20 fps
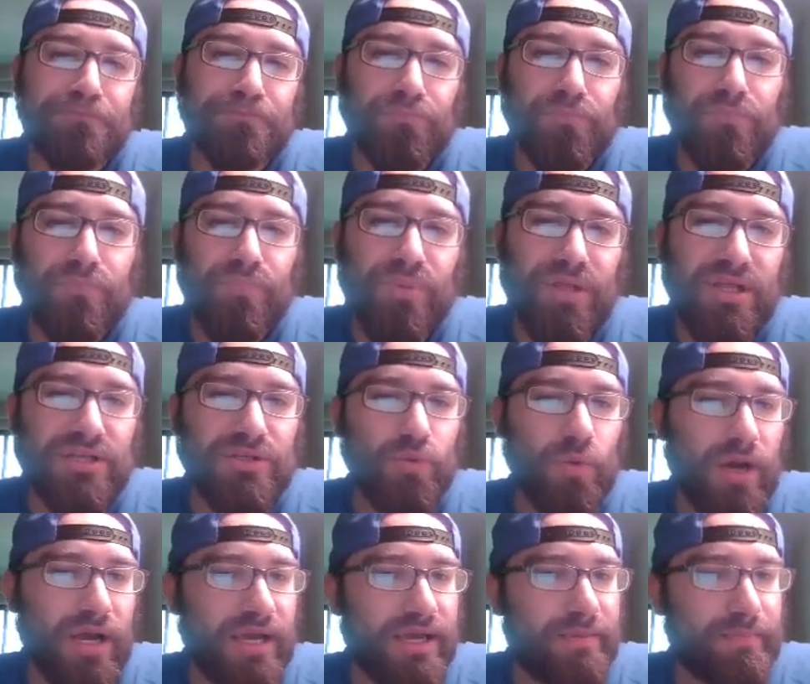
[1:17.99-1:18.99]
that's
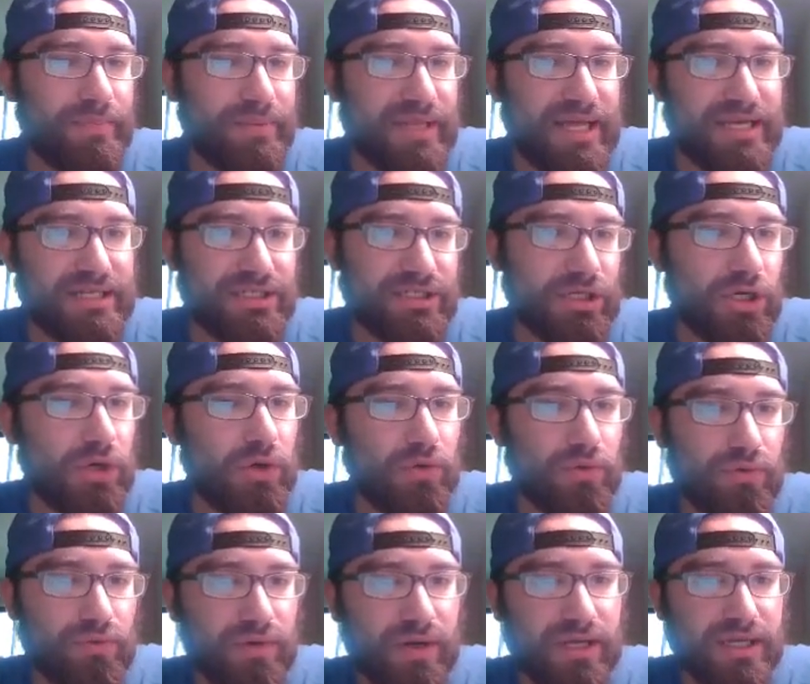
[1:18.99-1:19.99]
why it plateaued,
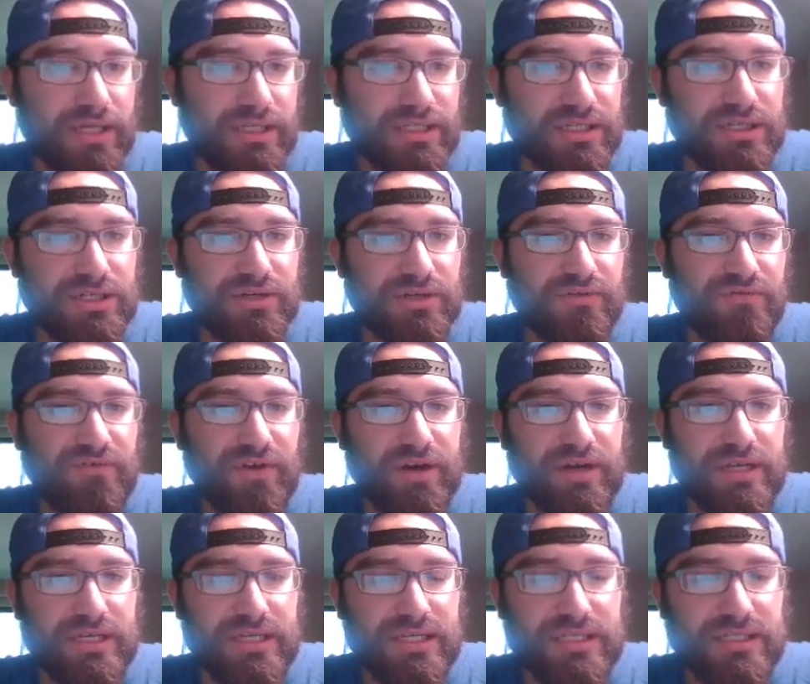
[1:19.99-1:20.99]
right? Because it could have very
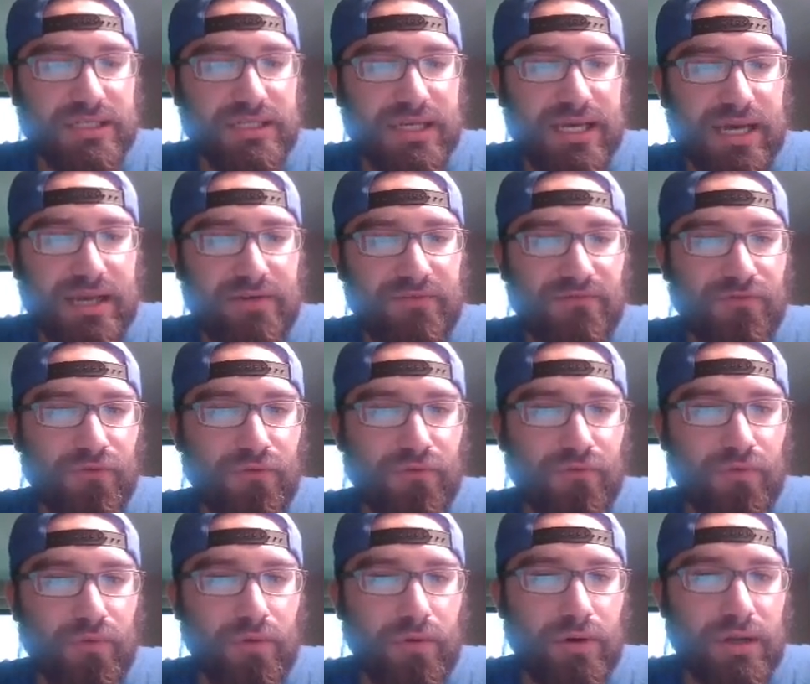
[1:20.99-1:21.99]
easily gotten to
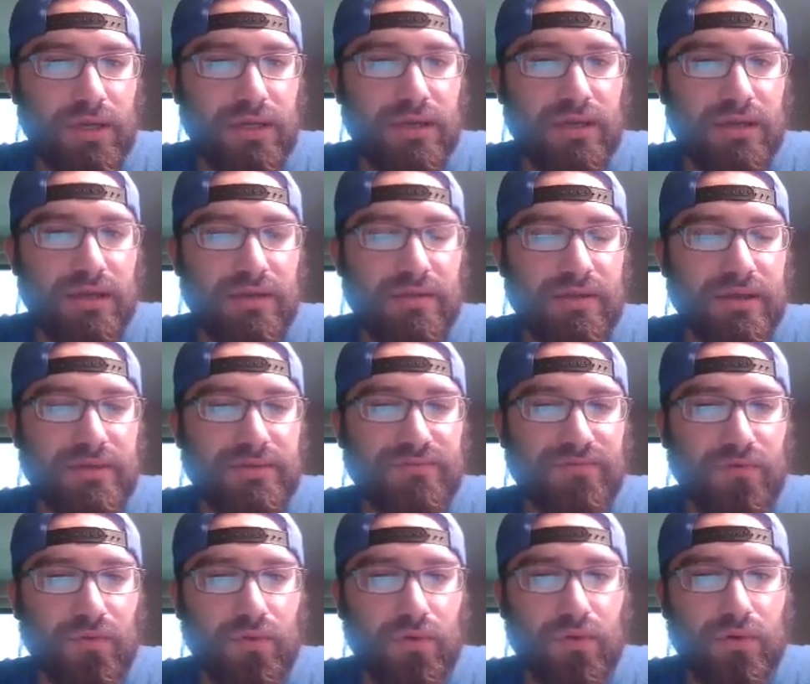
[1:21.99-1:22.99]
440 and then
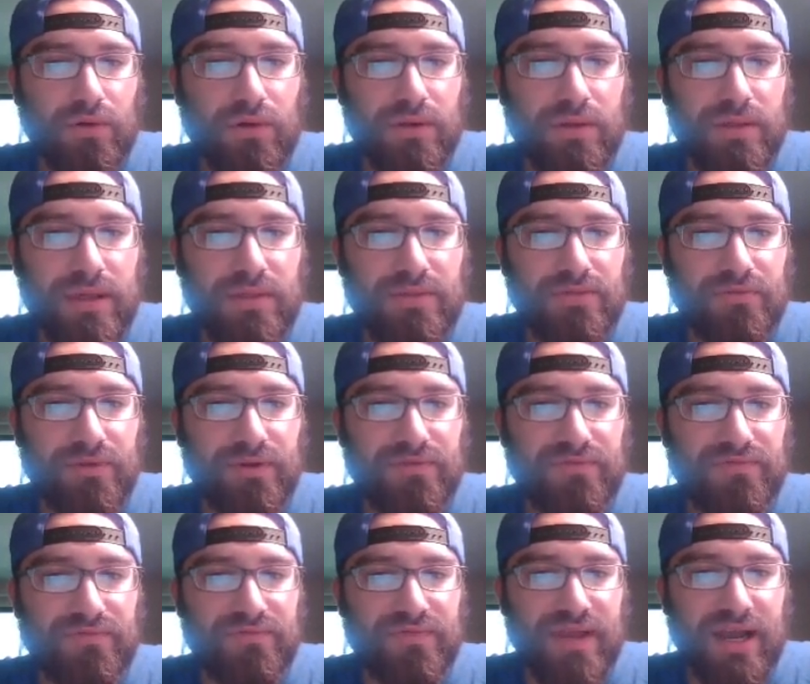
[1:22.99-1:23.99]
4 and then
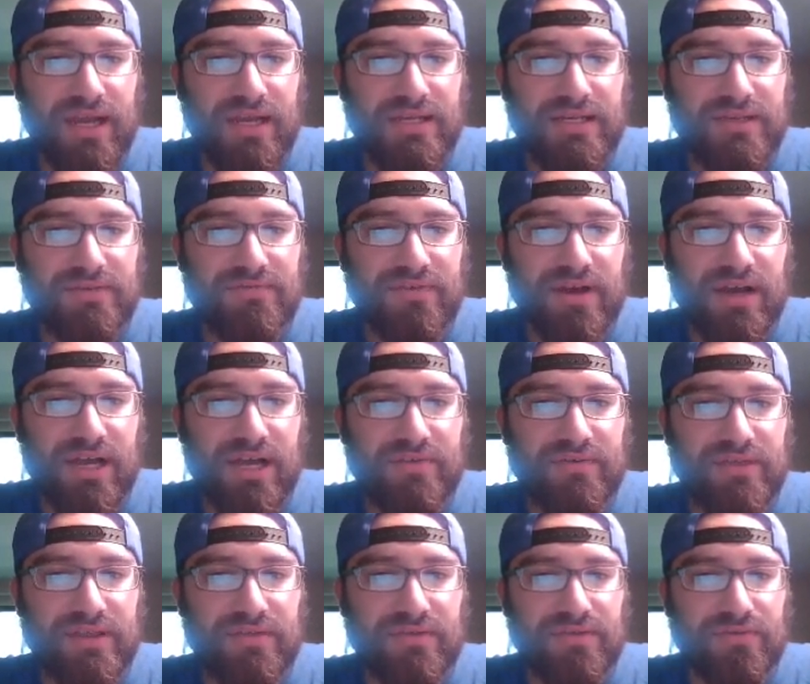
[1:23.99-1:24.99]
395 and
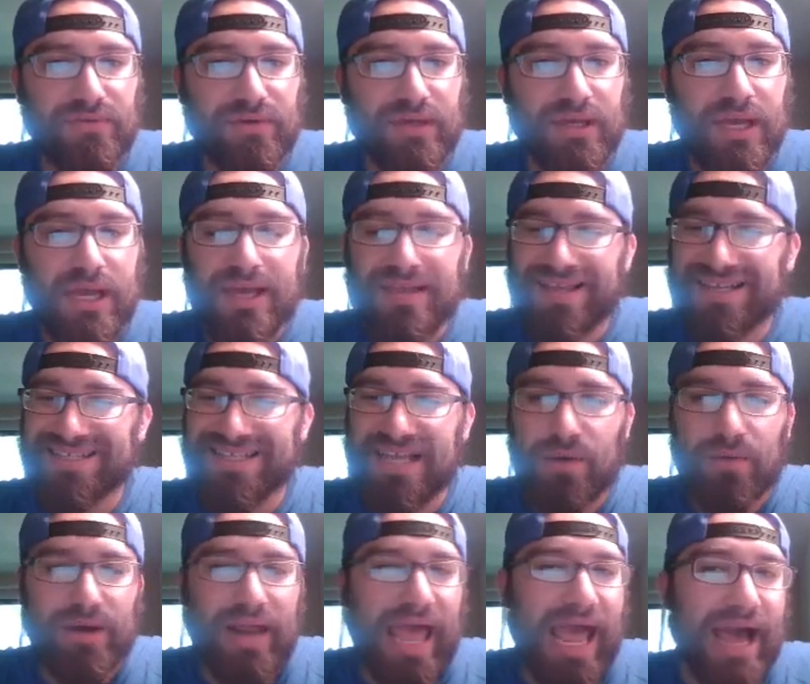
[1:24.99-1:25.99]
then 3. That's not
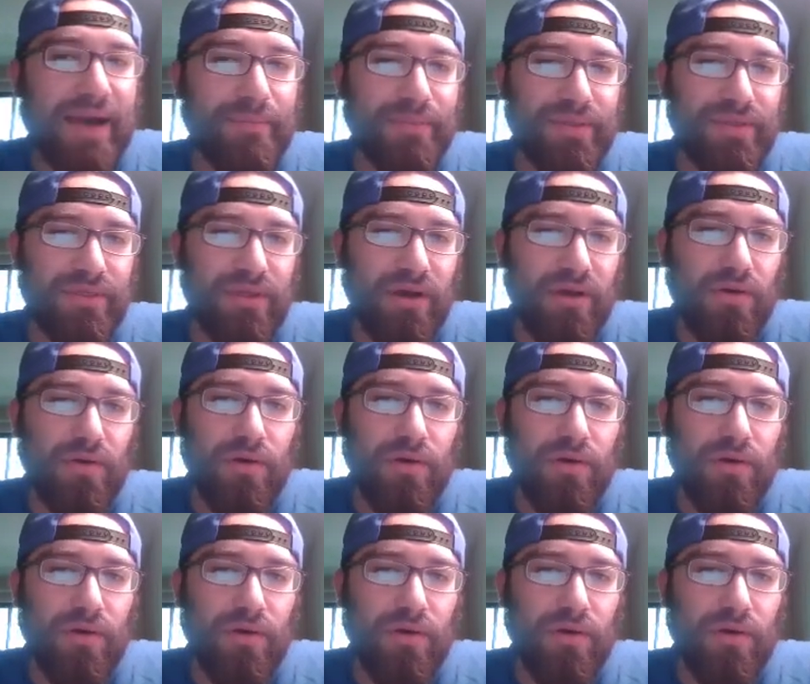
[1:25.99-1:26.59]
what happened, though.